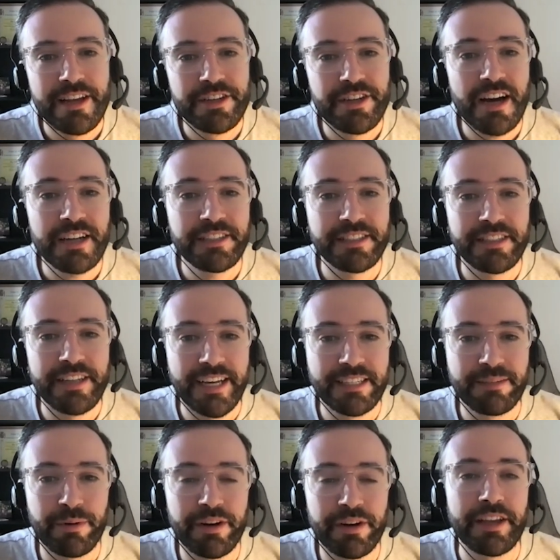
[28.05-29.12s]
Josh is an
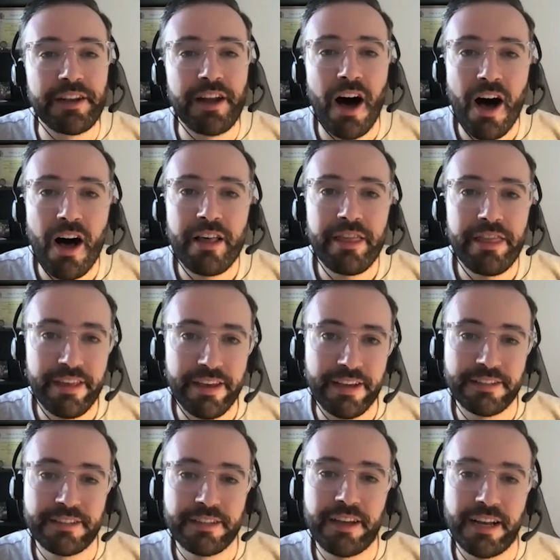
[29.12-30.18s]
expert in all
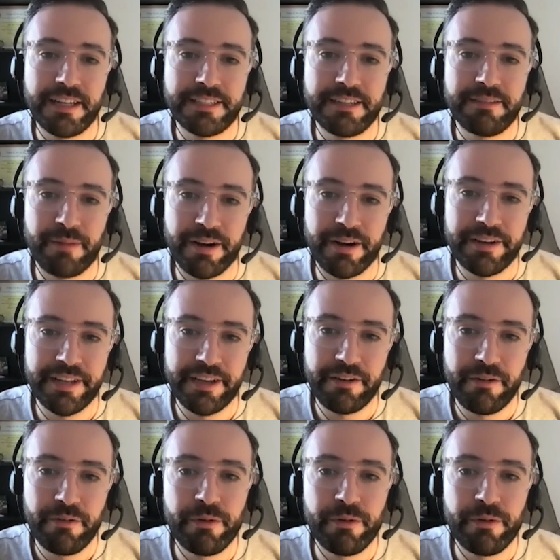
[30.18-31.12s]
things content marketing,